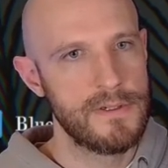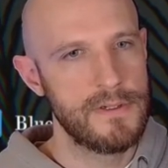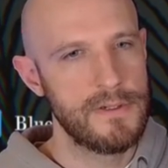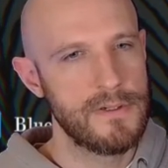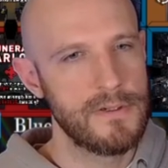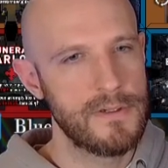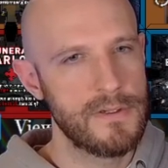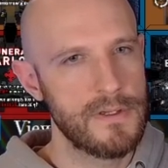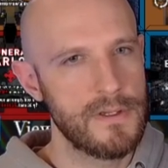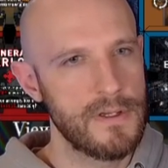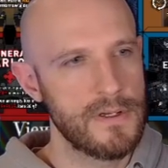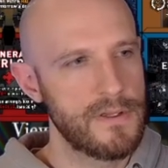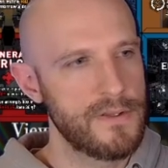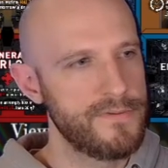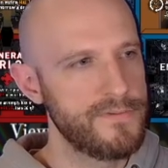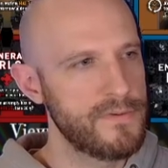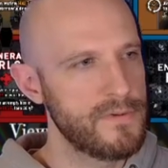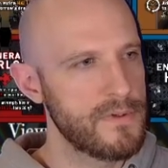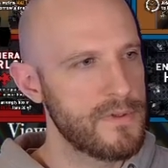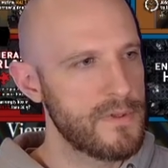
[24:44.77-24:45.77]
Okay, I could
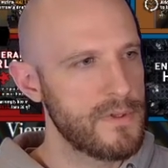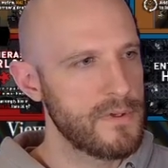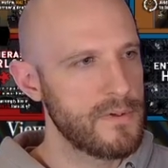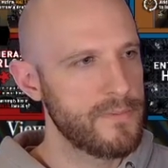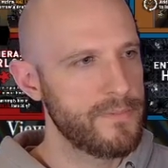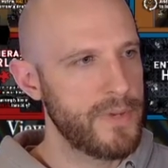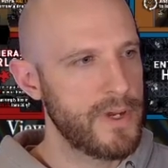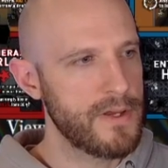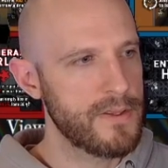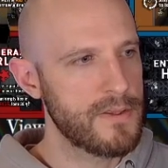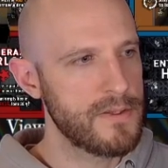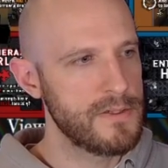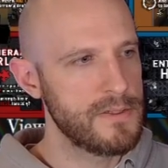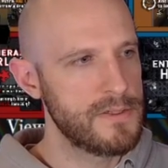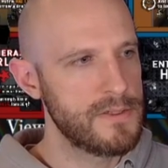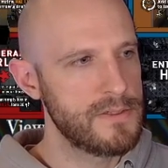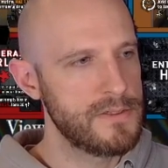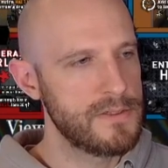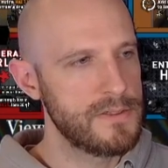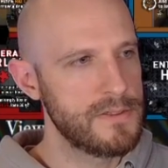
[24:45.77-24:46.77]
afford a secret
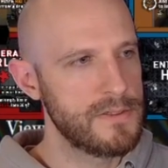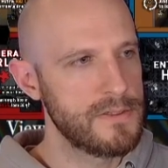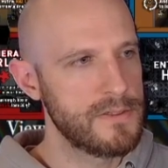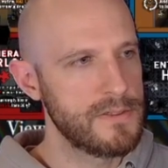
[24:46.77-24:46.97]
passage.